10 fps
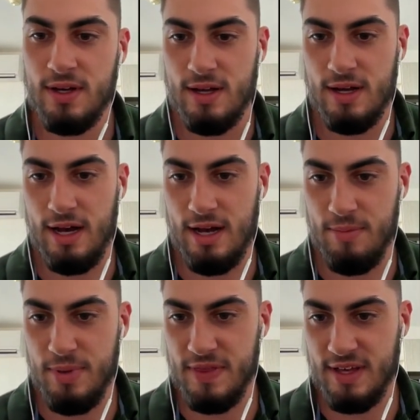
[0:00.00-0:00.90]

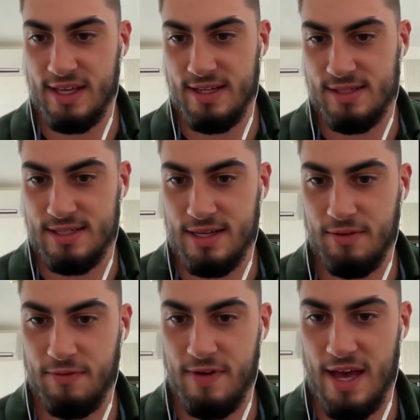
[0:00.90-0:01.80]
But the get sync
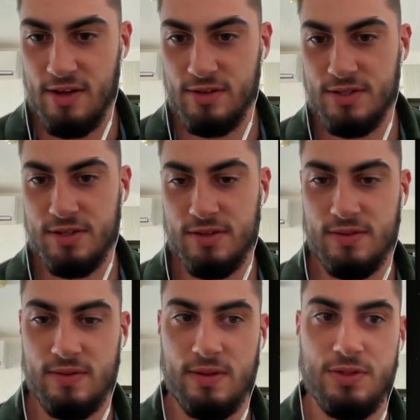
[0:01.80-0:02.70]
failed
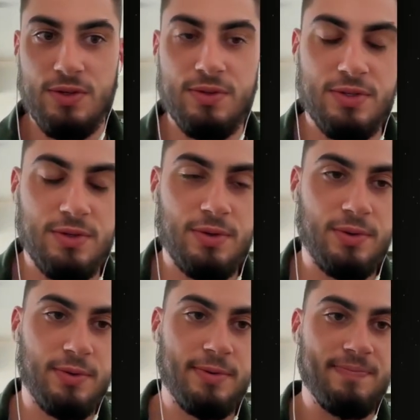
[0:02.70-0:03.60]
due
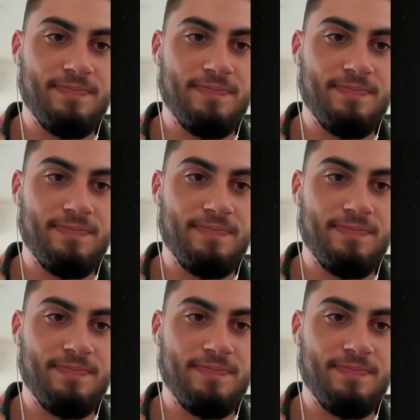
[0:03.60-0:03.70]
to